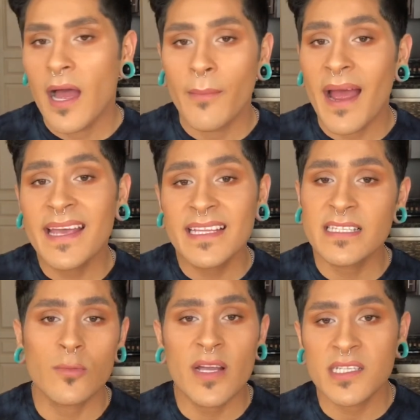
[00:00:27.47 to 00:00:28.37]
I get
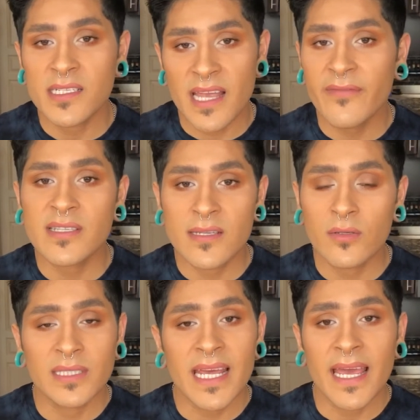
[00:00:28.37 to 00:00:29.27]
these questions every
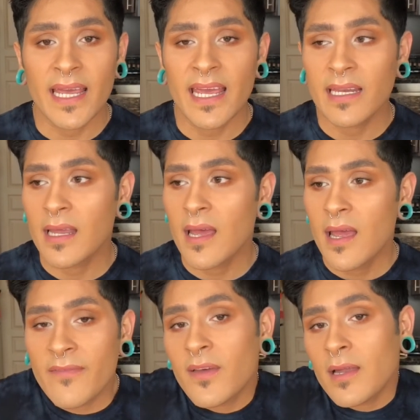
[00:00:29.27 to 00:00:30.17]
single day, and
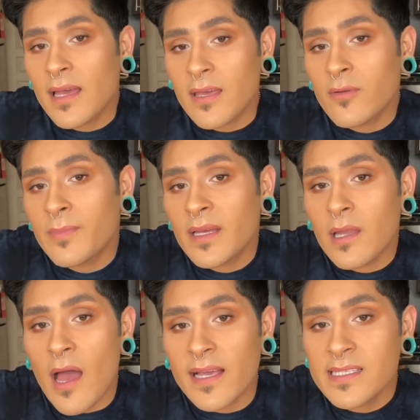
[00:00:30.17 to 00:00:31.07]
I felt like it would be a
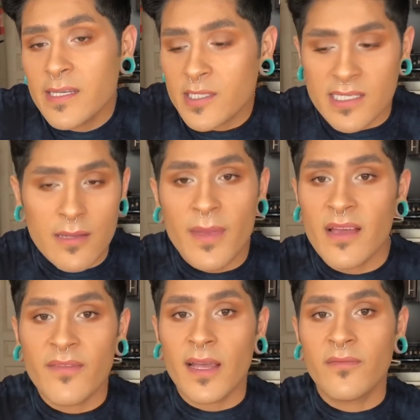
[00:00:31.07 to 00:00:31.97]
lot easier just to
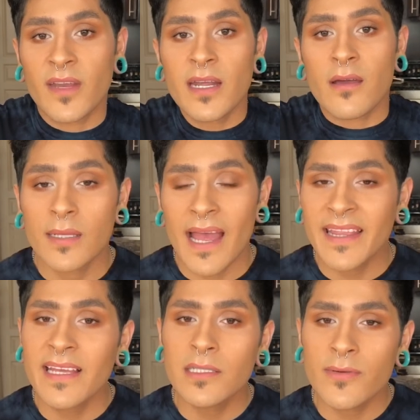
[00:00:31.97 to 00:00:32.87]
make a fucking video. I
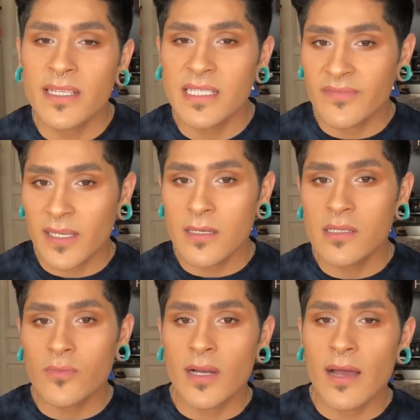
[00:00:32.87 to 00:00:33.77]
think doing these
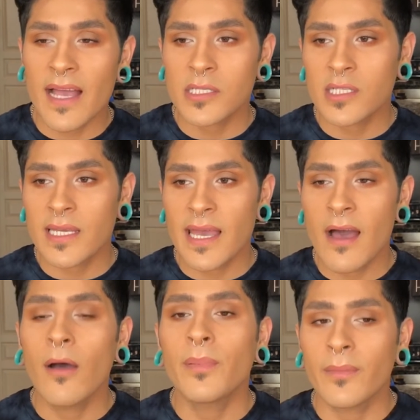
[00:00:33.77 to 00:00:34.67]
videos will actually
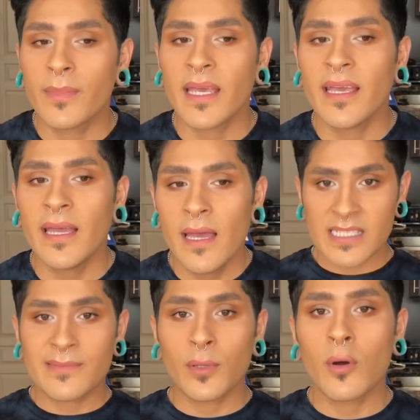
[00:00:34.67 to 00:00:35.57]
help me
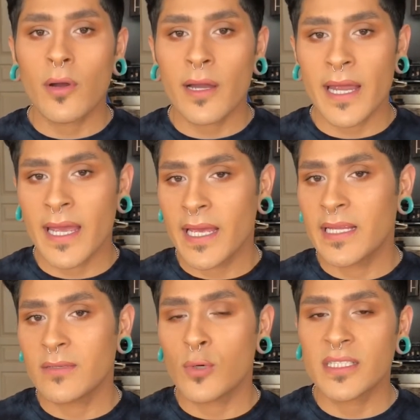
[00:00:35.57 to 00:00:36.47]
explore
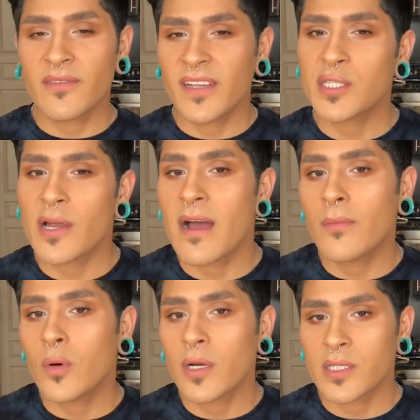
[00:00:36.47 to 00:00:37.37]
and want to venture
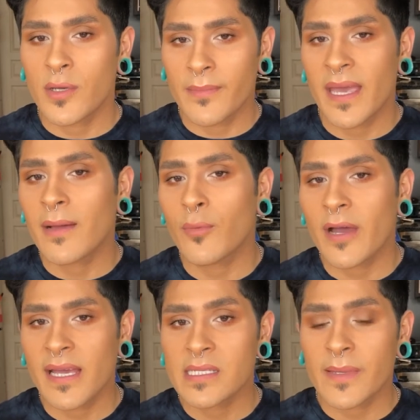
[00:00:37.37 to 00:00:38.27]
out more doing makeup
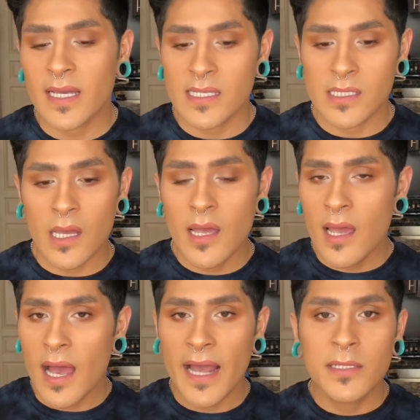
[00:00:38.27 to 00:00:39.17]
wise, because
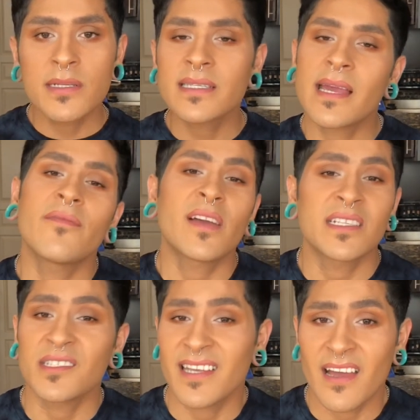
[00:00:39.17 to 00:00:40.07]
I do the same
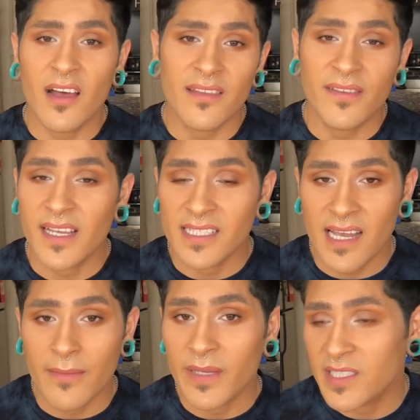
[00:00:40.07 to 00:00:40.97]
fucking shit all the fucking
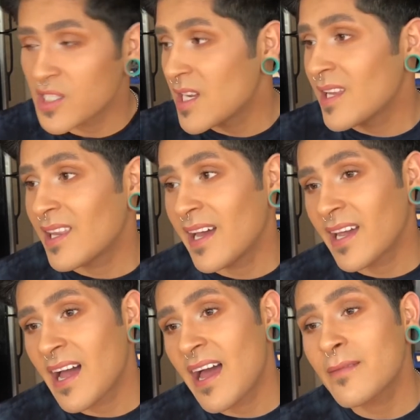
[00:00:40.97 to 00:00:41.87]
time, bitch.
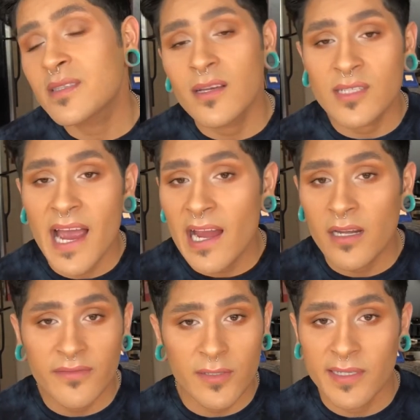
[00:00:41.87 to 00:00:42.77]
Like, I am so
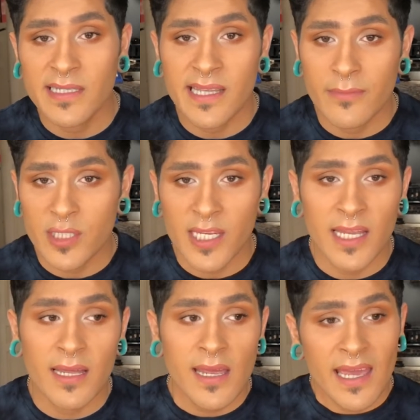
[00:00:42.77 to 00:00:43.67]
tired of doing the same
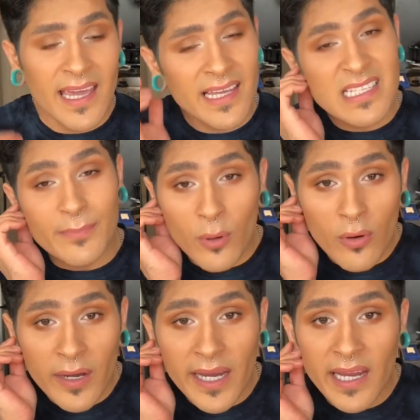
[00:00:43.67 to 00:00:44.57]
shit. It gets
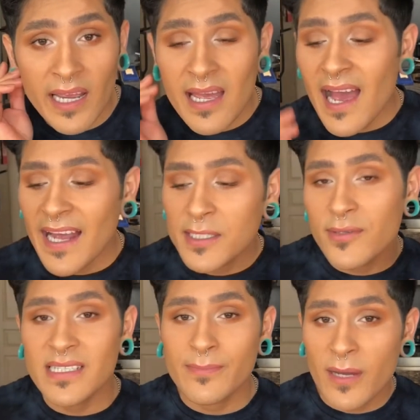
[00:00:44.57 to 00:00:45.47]
boring. I
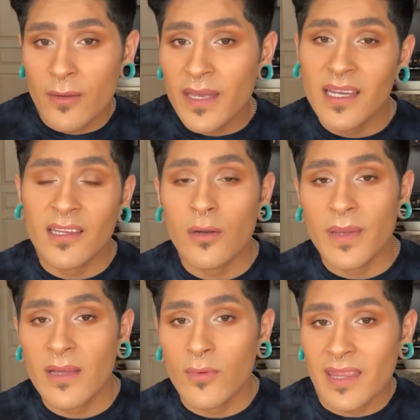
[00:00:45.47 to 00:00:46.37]
do experiment a little
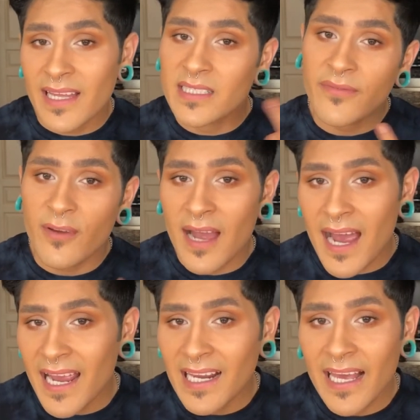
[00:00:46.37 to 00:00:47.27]
bit with like different
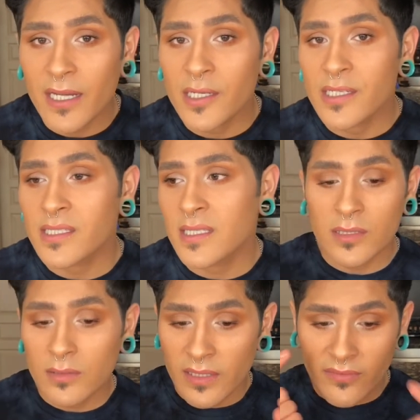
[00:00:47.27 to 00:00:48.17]
highlighters,
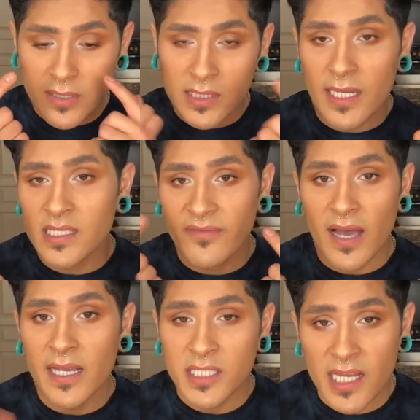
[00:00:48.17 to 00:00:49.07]
do different shades of
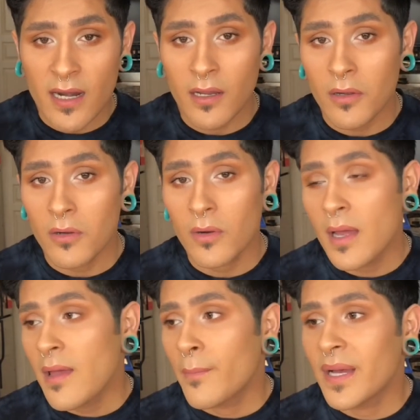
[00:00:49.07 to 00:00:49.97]
eyeshadow,
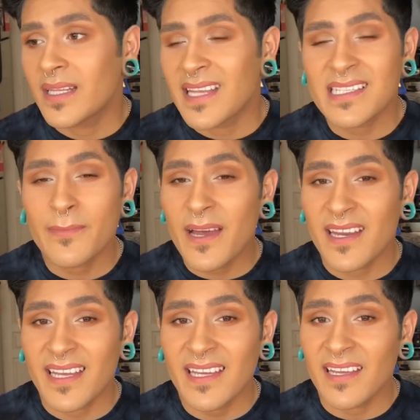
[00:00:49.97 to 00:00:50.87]
but that's
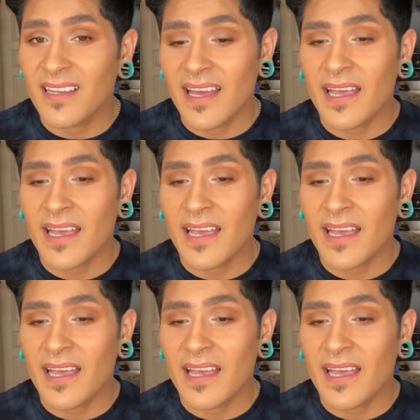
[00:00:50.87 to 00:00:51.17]
about it.